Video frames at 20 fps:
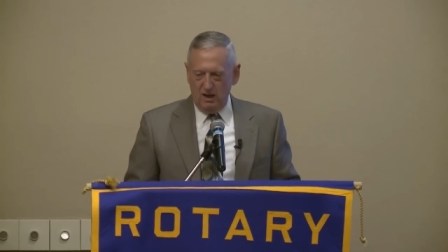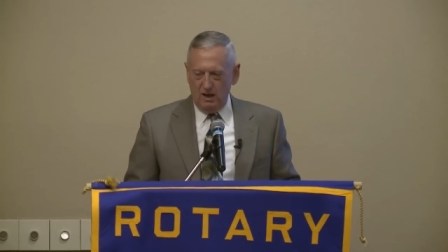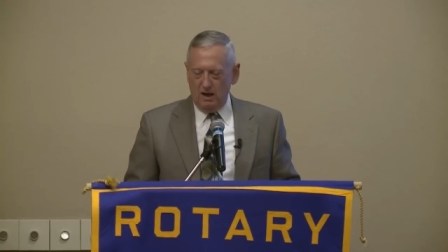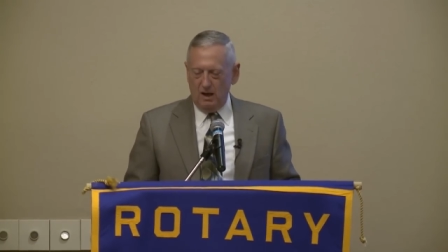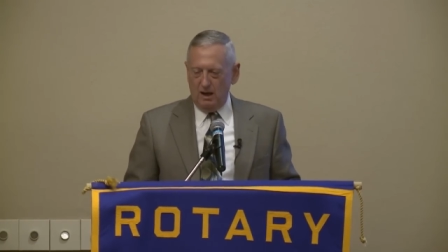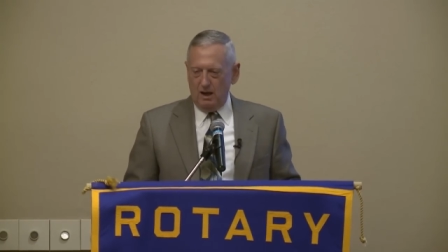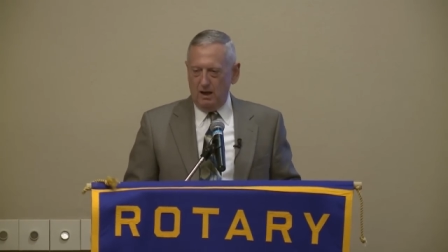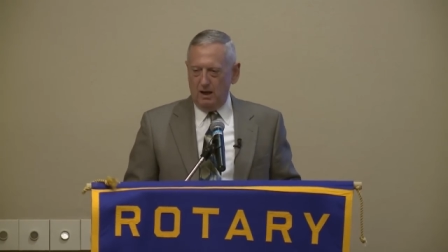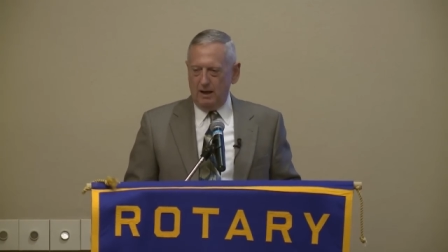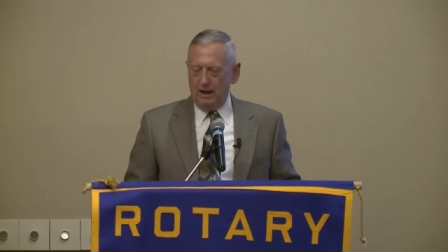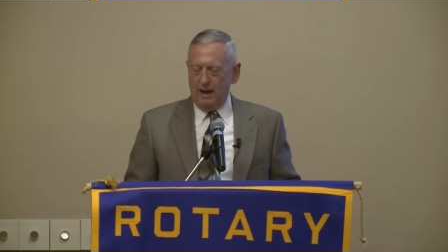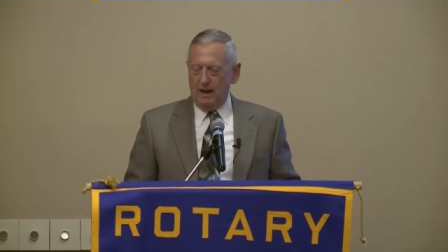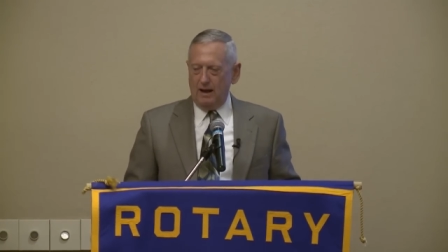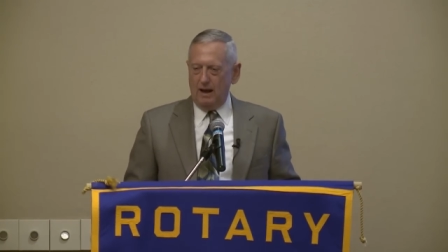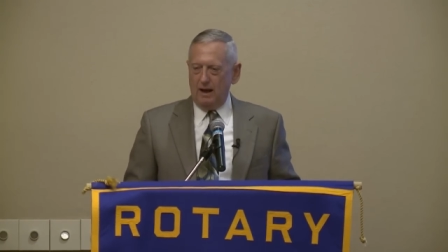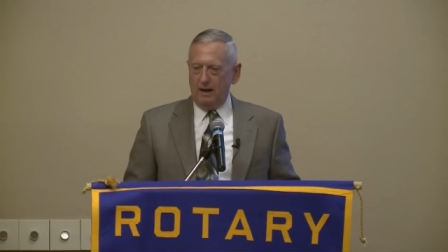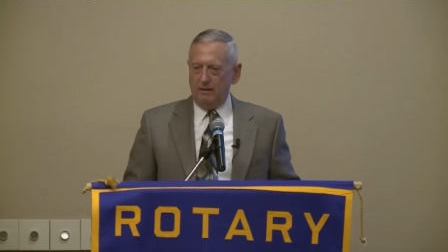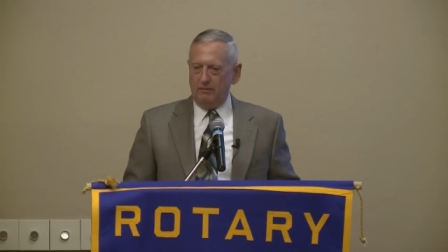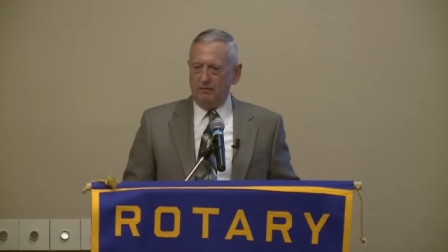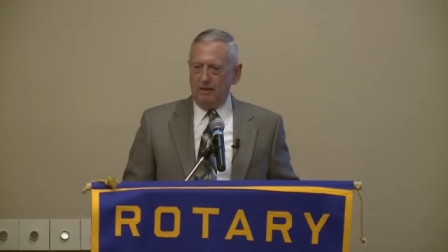uh, and
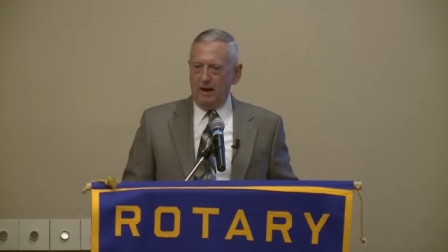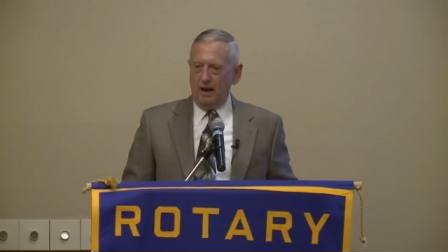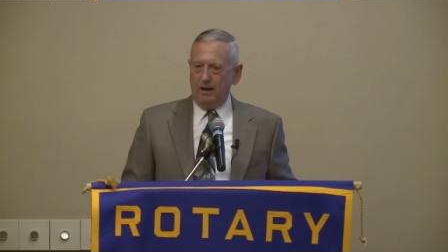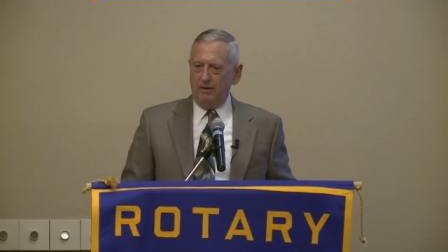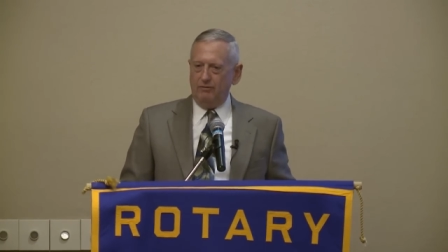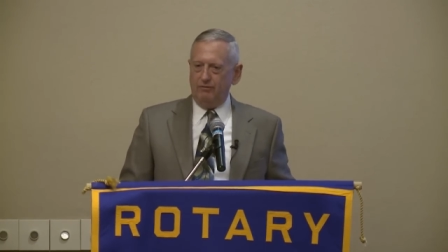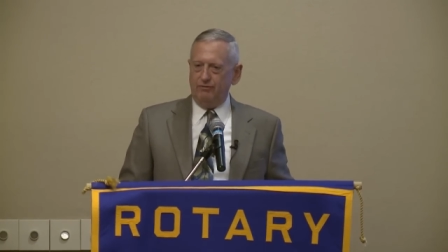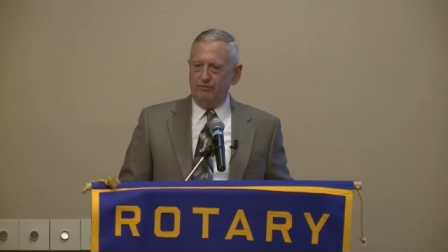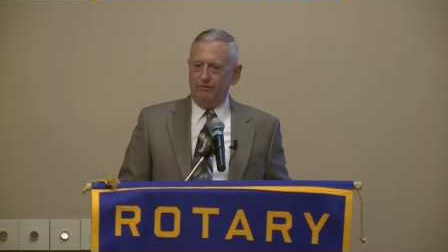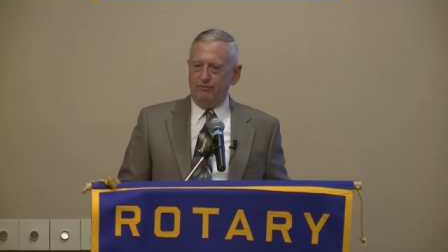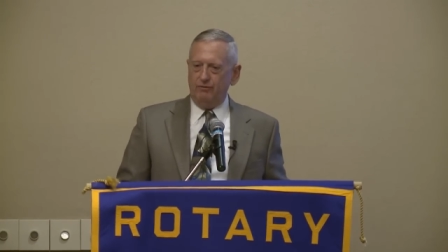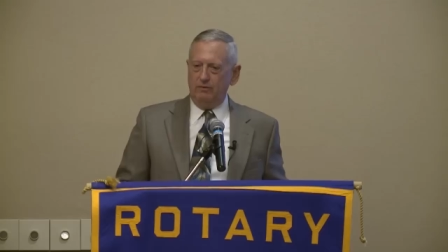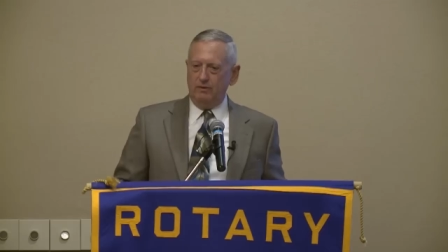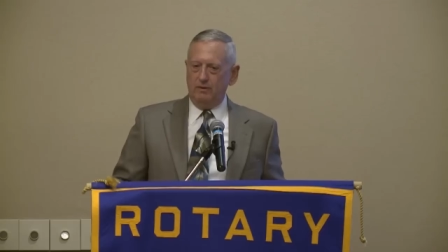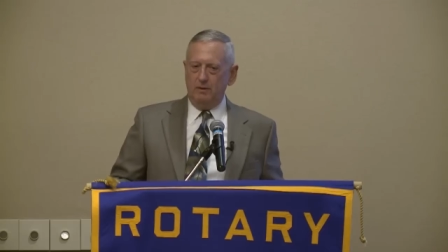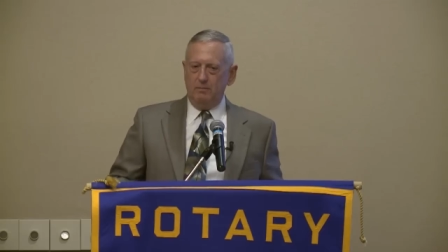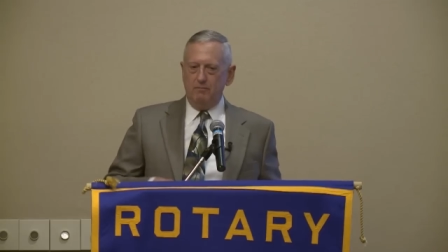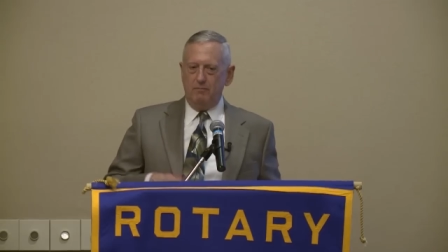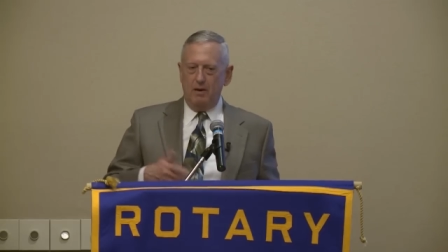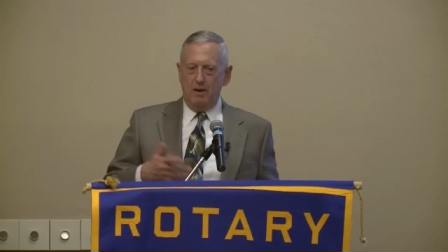I, I've
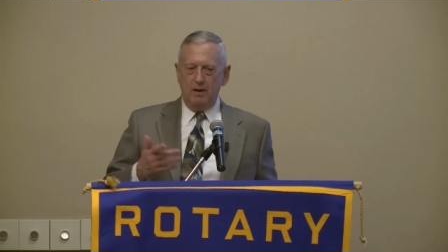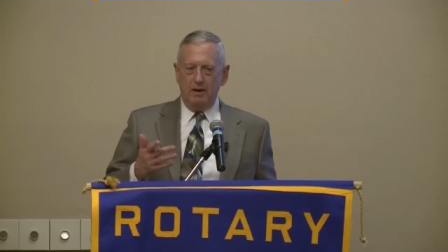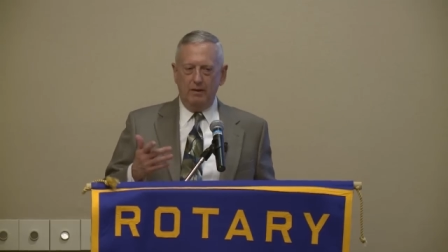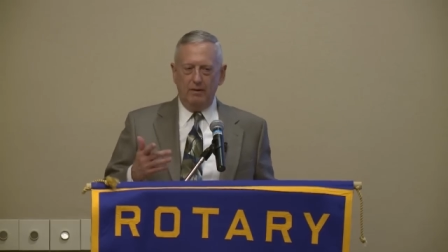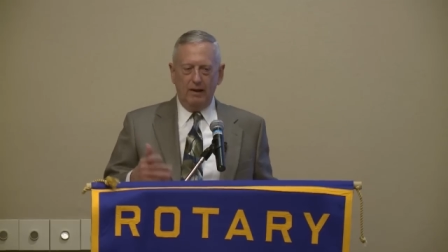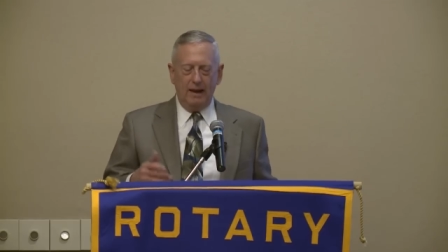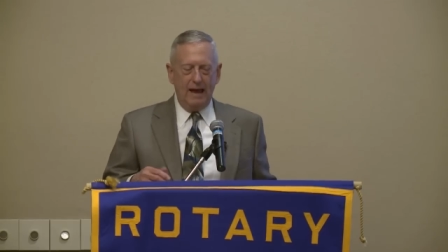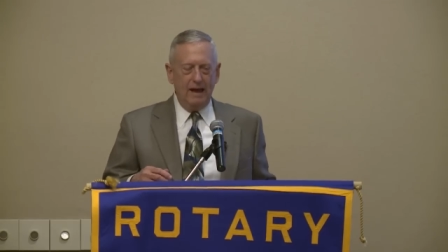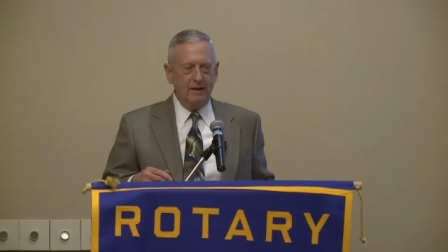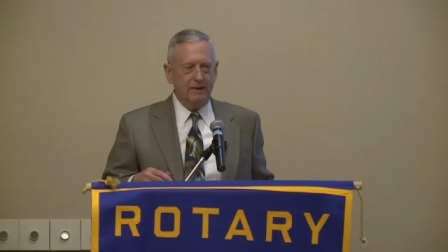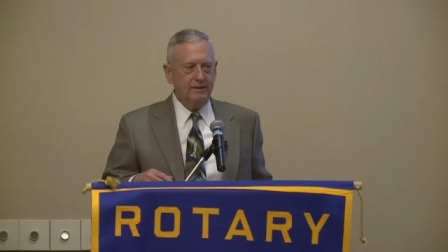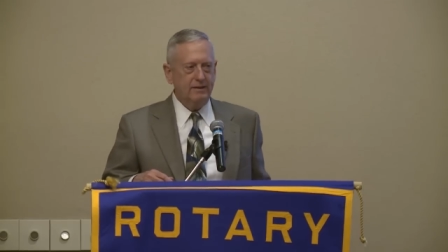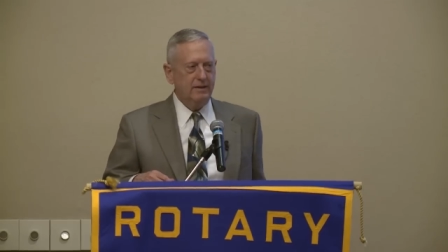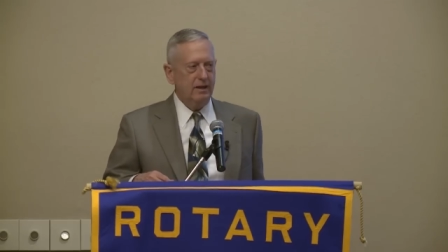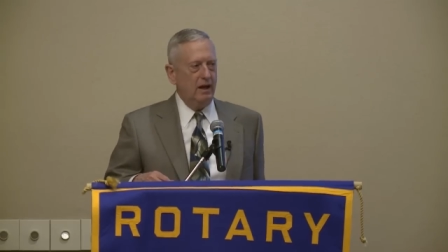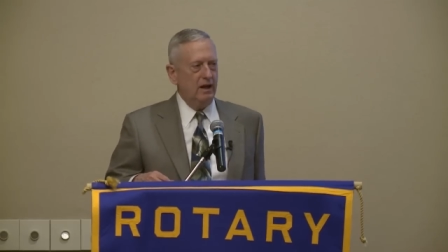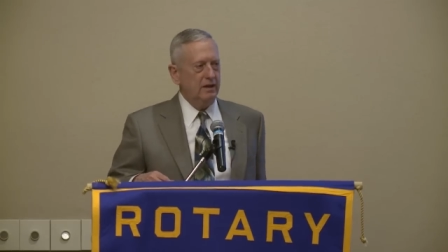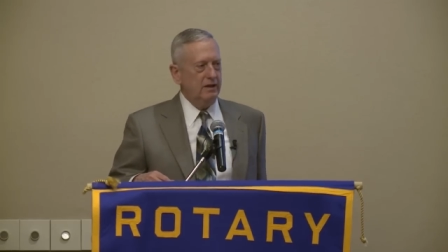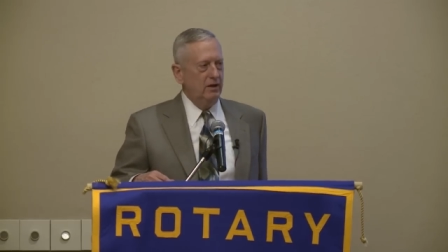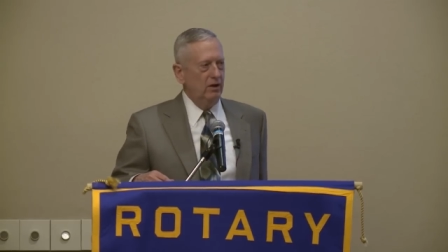in the last
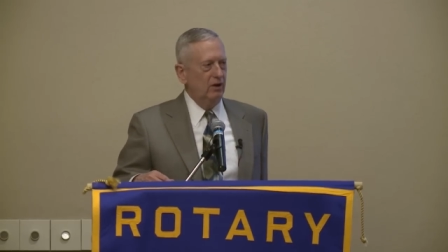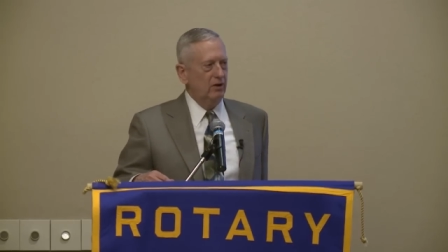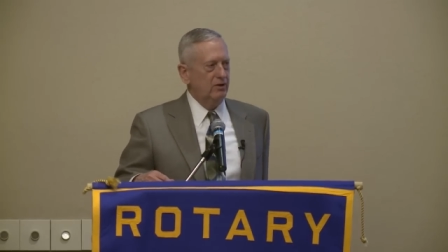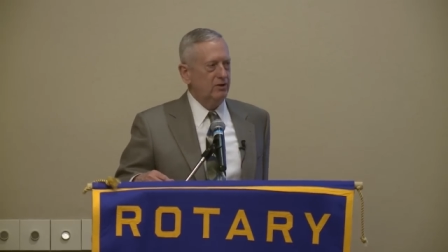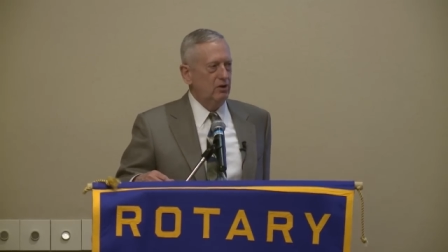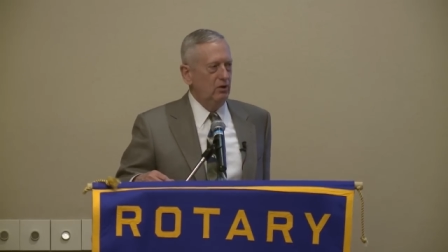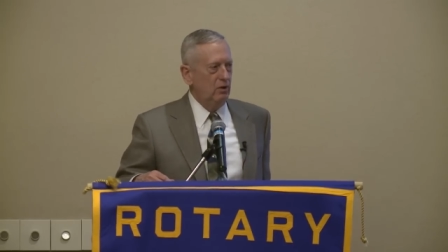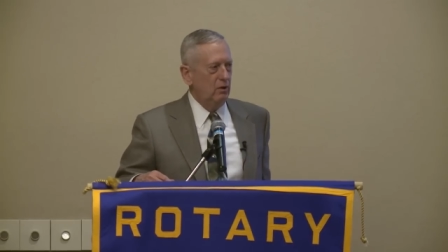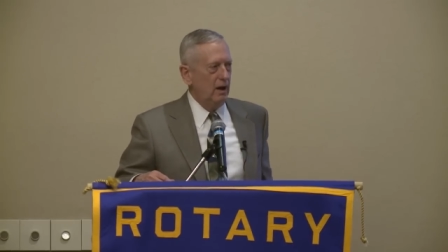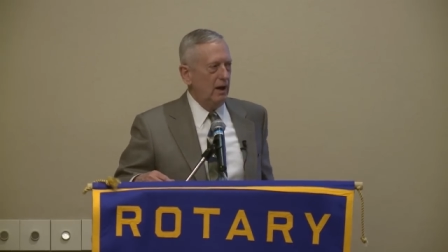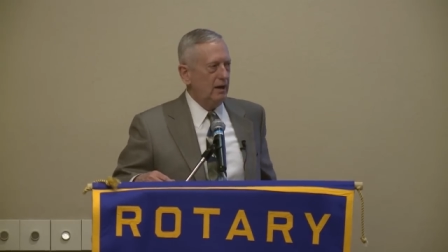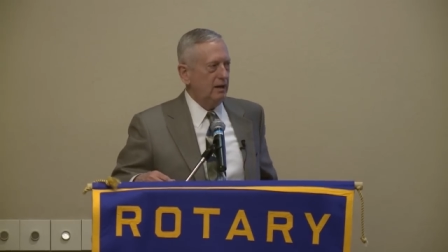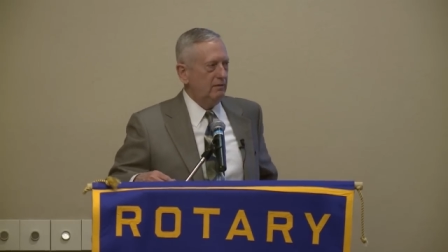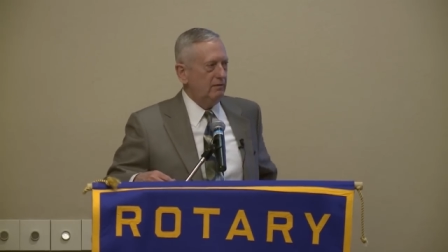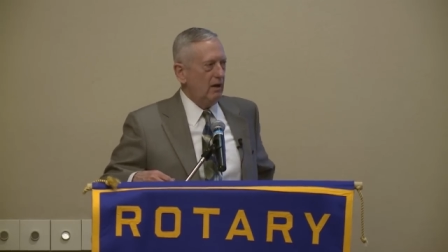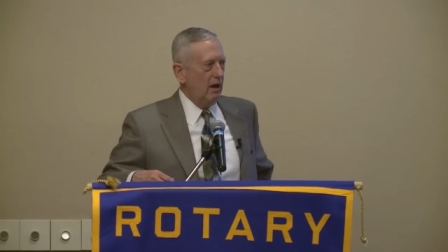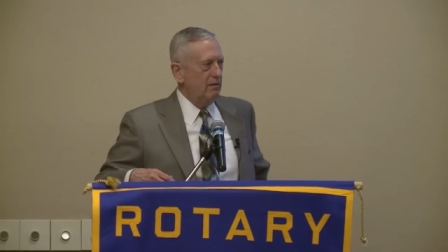uh, year or two, I,